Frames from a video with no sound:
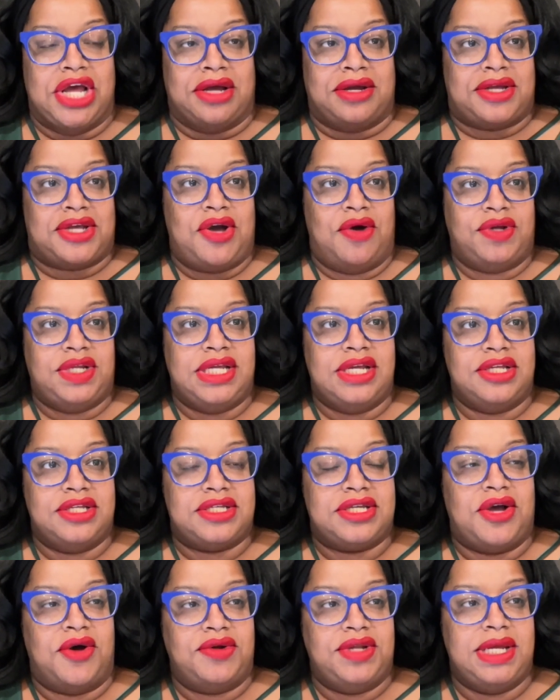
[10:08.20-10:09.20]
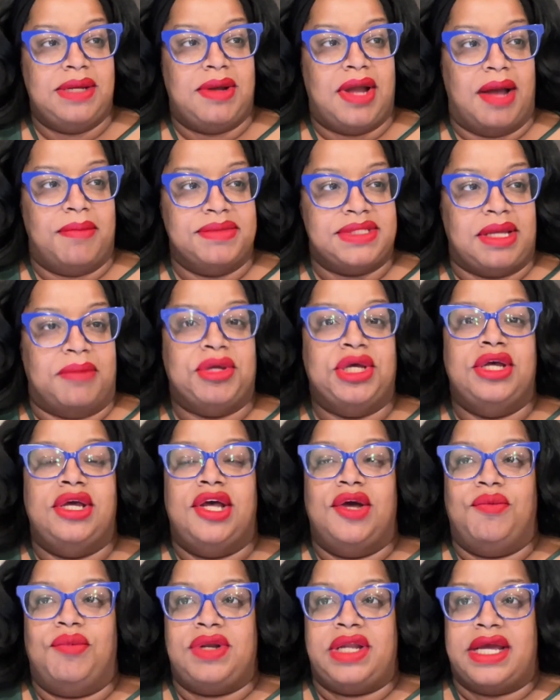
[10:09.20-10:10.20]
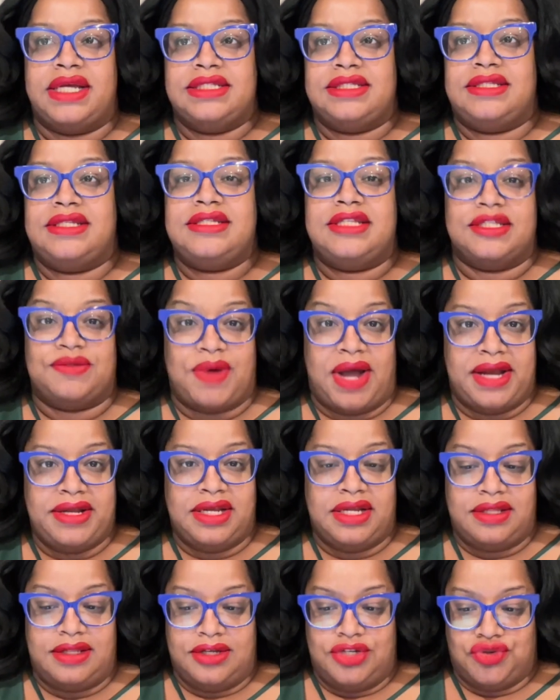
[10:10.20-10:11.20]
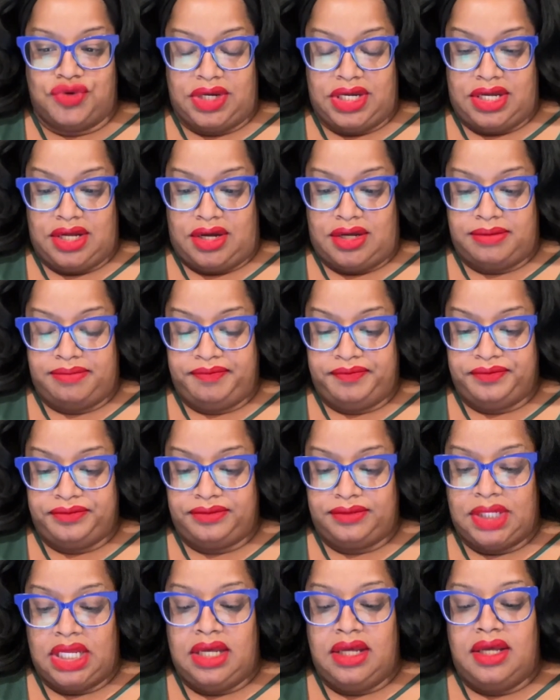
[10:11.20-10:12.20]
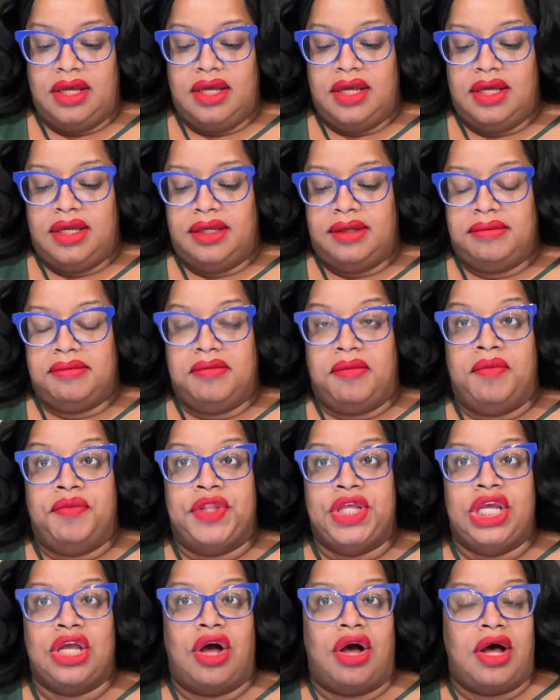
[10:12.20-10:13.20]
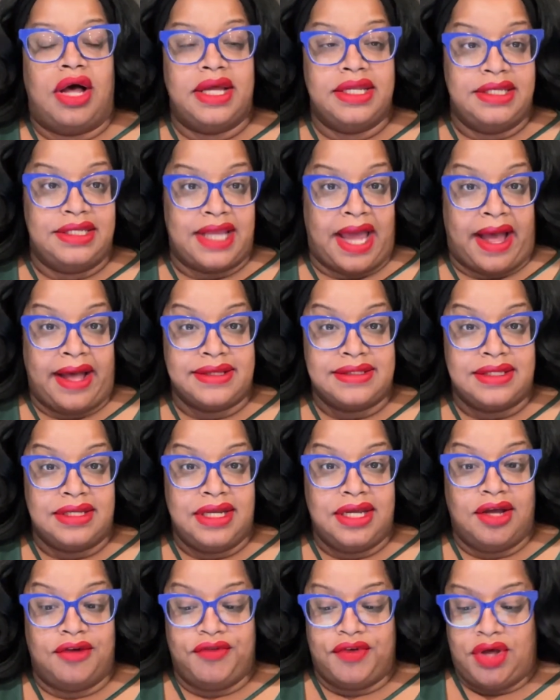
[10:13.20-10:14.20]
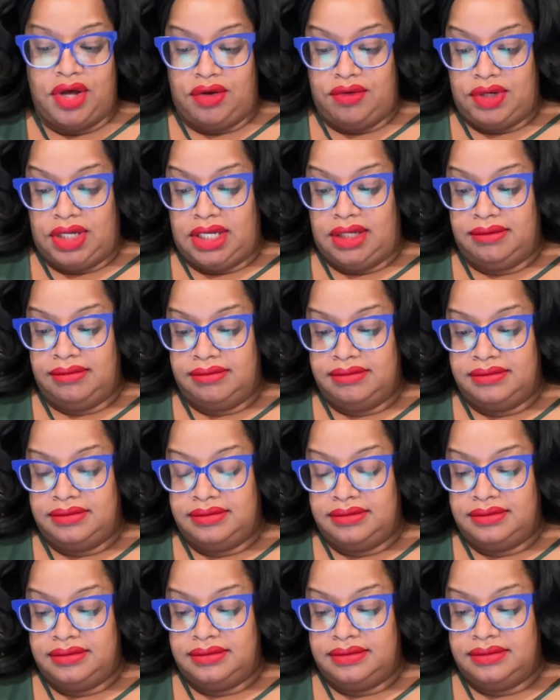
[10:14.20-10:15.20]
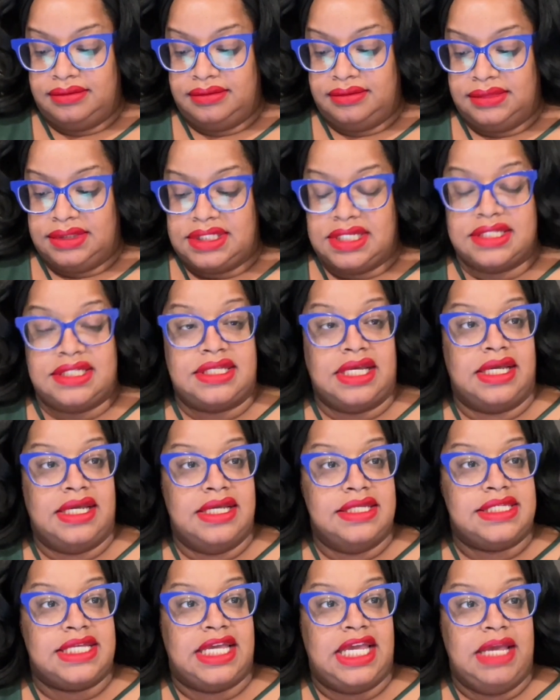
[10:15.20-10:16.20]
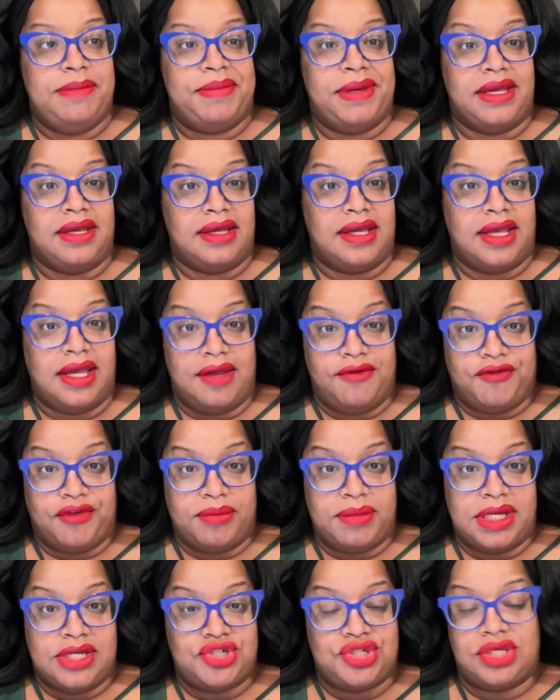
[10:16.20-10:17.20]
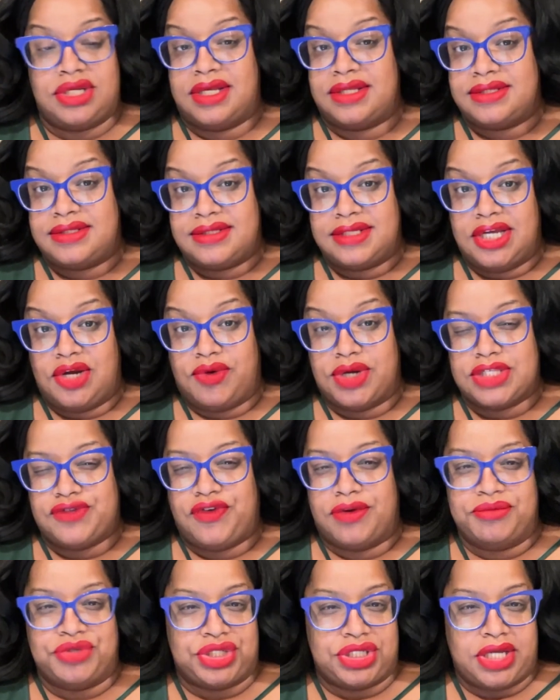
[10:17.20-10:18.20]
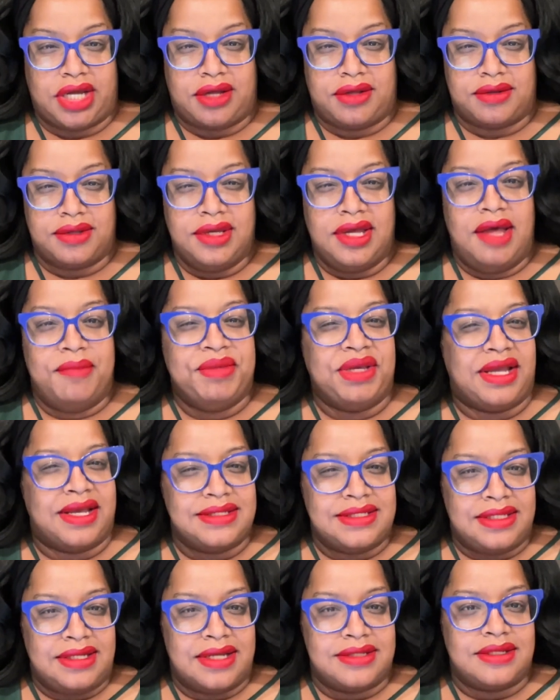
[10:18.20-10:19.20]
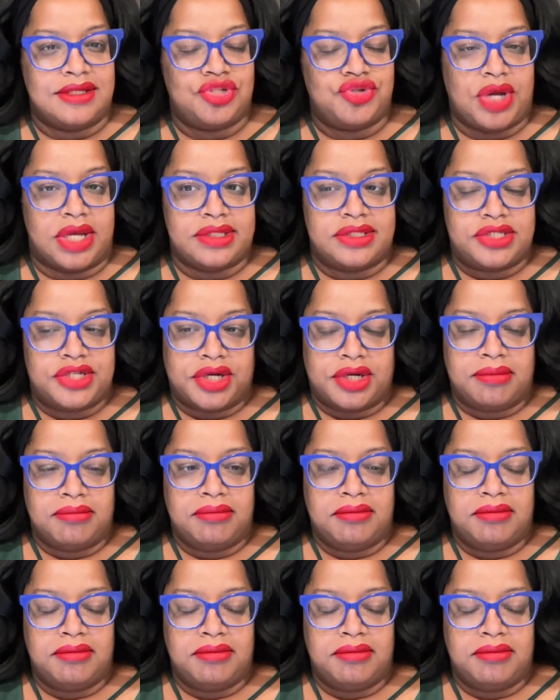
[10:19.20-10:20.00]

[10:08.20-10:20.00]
Cody comes up this is why I need the drink, y'all. The audacity of Cody to say he's keeping information and secrets from Janelle because he doesn't trust her.